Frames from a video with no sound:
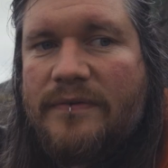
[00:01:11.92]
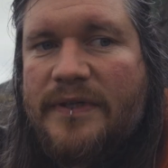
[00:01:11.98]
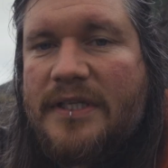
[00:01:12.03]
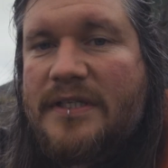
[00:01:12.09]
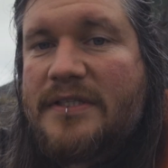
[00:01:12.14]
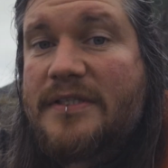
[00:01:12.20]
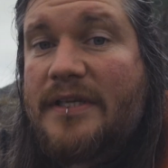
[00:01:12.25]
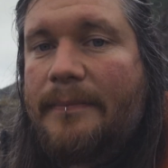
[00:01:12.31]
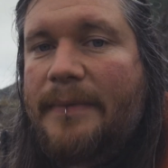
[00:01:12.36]
of in
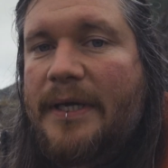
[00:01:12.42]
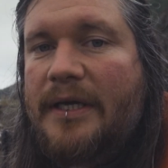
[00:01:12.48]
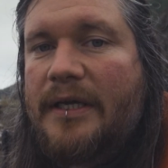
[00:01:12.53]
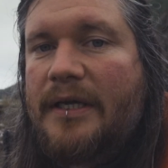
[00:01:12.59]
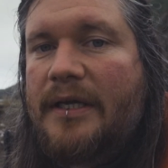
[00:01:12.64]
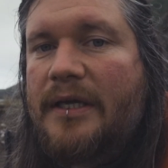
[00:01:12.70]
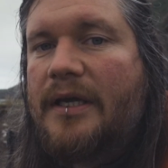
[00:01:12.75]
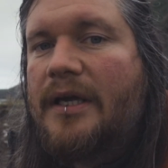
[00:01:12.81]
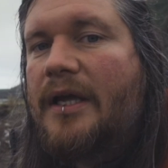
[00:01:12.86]
the summer
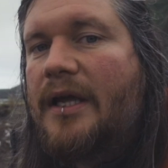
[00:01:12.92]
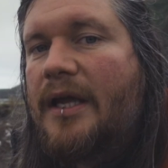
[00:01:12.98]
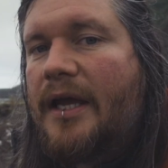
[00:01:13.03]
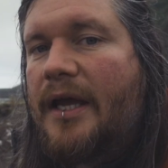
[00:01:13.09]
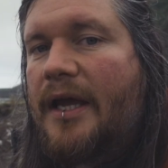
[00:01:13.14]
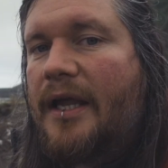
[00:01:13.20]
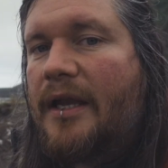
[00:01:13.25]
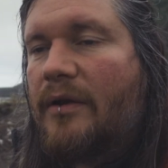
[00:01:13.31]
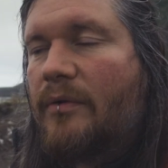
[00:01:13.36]

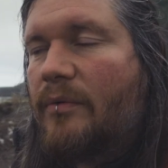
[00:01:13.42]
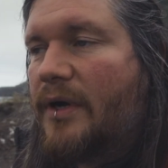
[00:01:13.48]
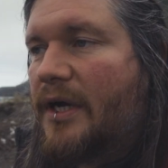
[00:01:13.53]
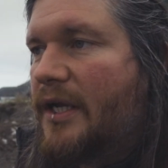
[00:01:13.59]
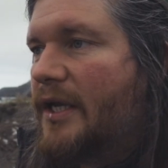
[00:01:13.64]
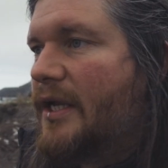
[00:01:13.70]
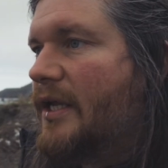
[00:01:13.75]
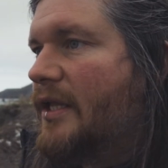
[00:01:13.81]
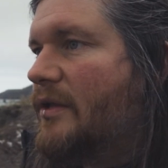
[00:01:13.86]
and
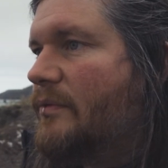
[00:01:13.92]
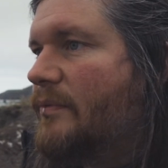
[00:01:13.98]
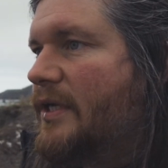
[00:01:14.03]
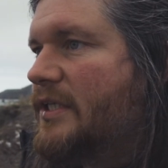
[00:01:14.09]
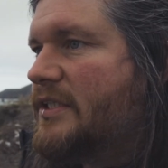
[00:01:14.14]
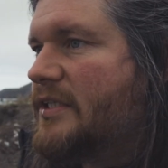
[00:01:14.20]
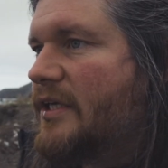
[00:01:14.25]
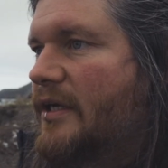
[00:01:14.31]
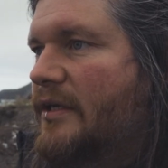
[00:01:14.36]
one in the
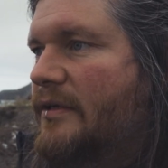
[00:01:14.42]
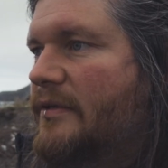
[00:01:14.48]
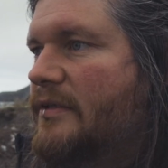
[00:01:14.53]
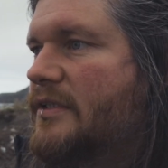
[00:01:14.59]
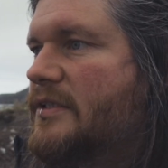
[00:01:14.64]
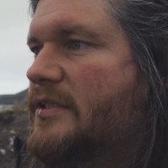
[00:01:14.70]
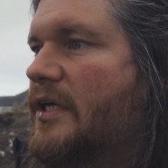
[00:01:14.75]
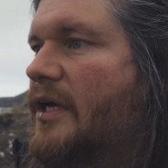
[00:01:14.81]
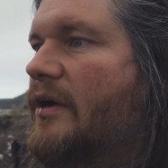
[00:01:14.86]
winter.
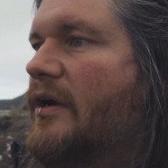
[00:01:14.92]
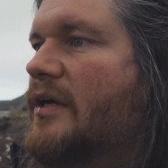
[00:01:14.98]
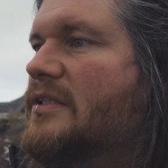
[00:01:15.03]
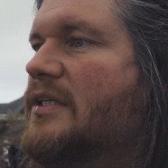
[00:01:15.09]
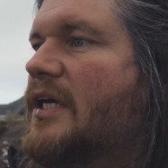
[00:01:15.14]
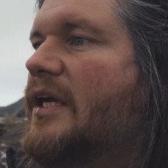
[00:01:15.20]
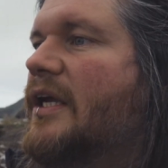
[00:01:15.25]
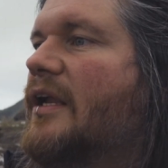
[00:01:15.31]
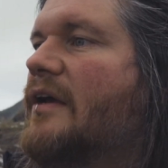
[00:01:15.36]
So I
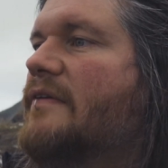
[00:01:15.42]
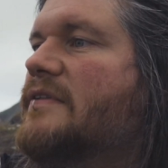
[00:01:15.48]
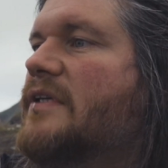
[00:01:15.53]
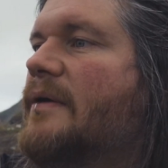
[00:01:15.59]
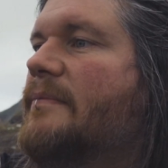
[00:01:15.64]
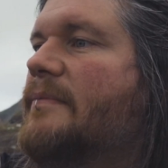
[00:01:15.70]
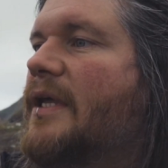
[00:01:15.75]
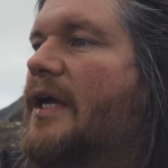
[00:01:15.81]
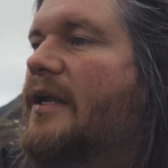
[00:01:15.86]
was lucky enough to
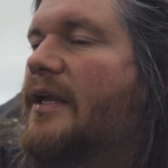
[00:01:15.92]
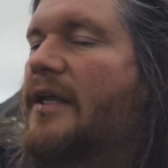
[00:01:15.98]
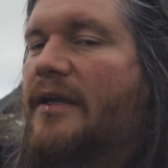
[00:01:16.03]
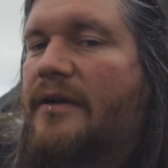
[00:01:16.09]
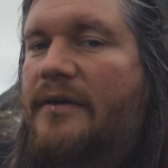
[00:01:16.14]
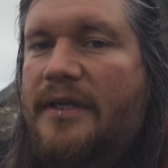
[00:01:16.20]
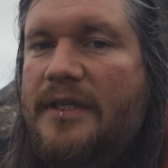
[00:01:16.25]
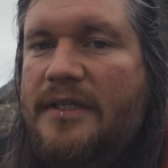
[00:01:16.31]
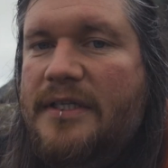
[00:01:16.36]
come down
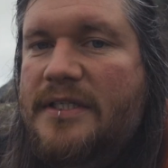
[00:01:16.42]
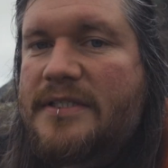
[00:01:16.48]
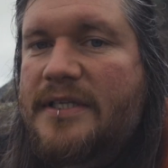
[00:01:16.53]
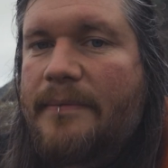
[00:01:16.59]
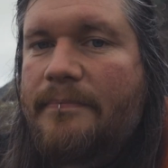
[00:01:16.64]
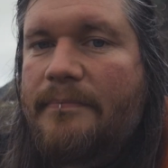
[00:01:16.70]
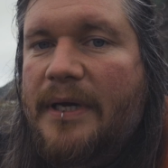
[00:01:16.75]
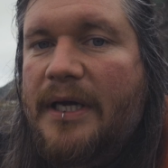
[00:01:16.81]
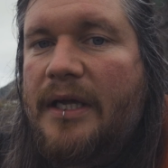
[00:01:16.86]
here in
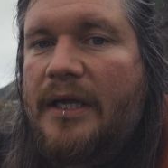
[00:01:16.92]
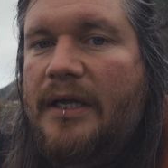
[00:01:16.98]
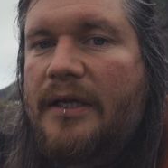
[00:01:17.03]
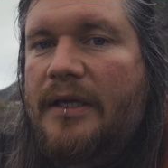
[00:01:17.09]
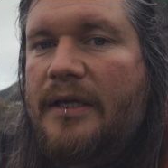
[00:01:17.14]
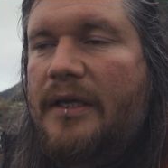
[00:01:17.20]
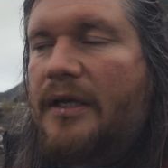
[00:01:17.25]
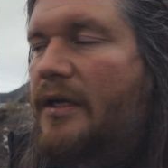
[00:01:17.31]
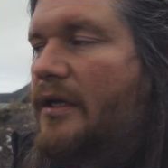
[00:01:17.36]
December
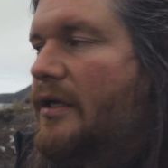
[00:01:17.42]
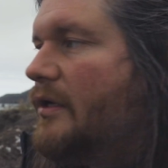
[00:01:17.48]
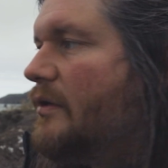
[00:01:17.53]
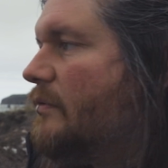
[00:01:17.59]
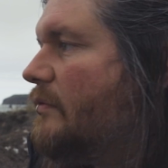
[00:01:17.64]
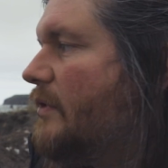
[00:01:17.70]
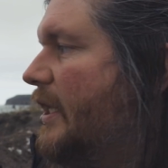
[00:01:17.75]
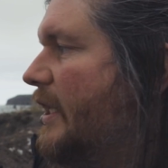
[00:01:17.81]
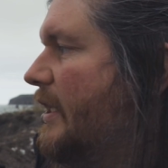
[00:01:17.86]

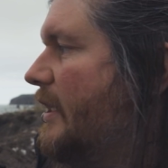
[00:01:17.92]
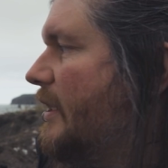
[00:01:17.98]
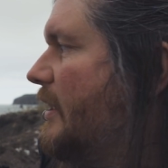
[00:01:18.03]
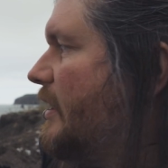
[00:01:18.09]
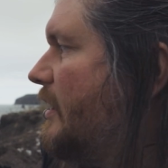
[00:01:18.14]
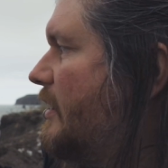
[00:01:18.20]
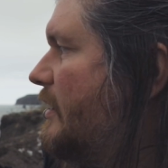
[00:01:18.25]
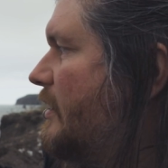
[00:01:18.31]
when